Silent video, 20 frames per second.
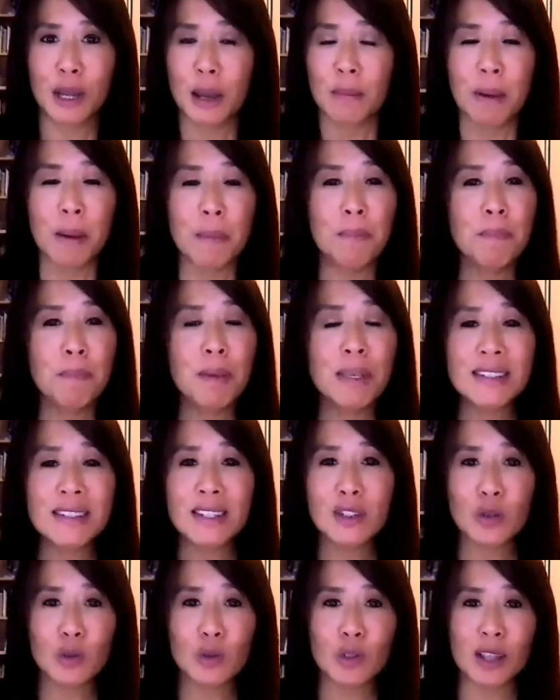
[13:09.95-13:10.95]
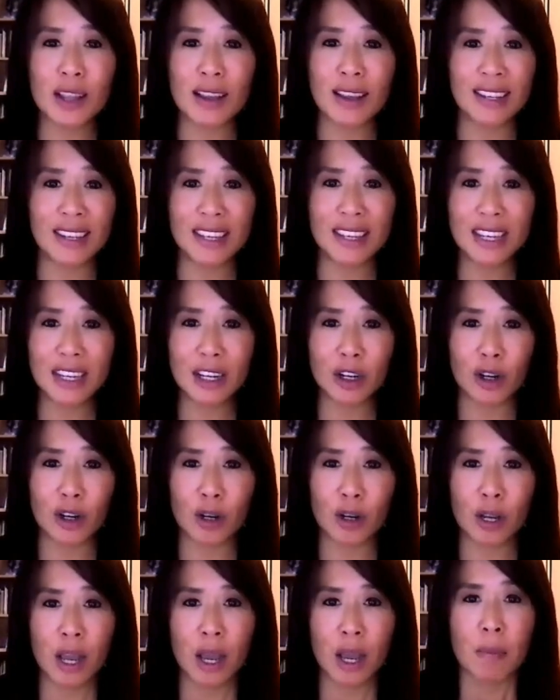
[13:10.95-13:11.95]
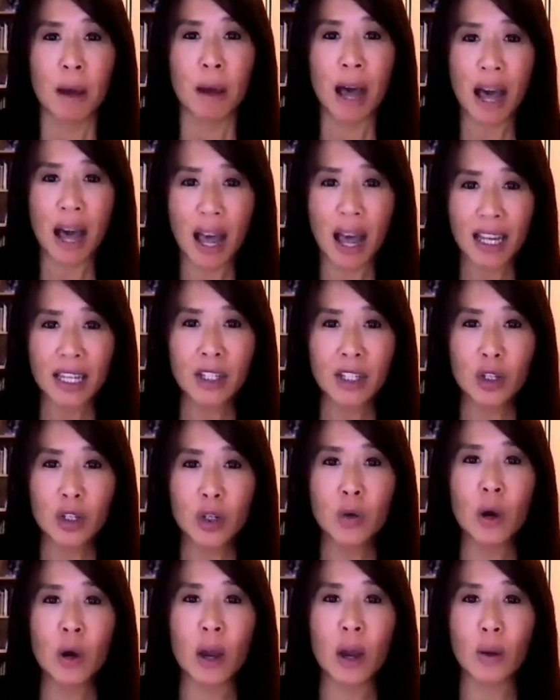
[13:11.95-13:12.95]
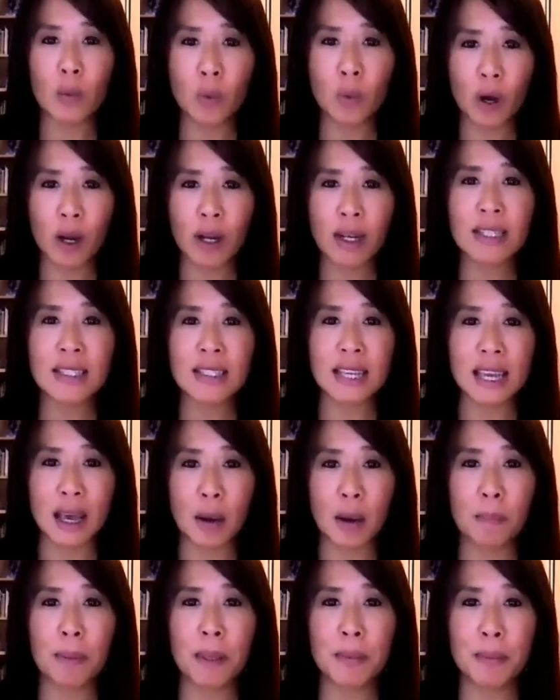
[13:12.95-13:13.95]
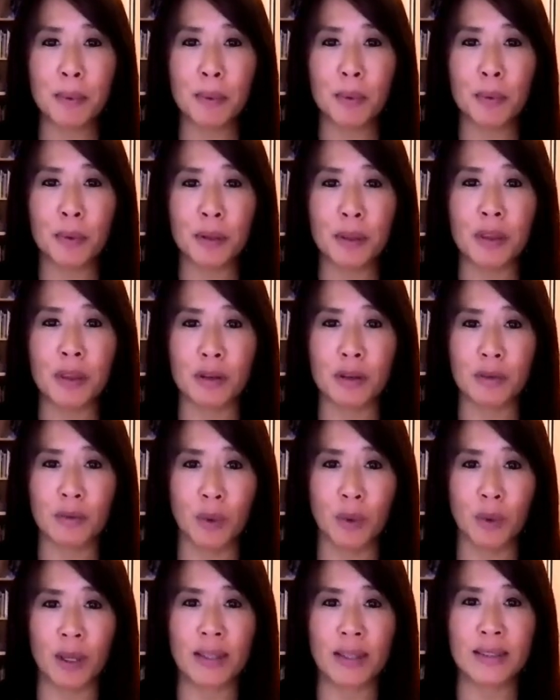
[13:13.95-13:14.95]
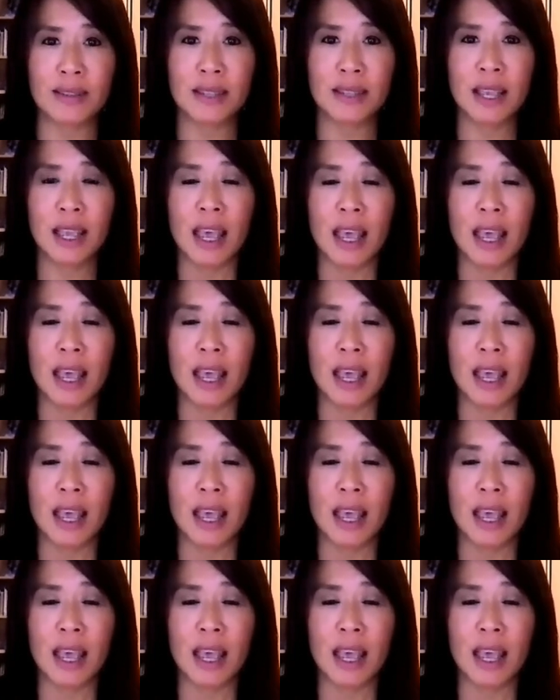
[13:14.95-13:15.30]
My business was not here, but I knew I wanted to help people with their voice.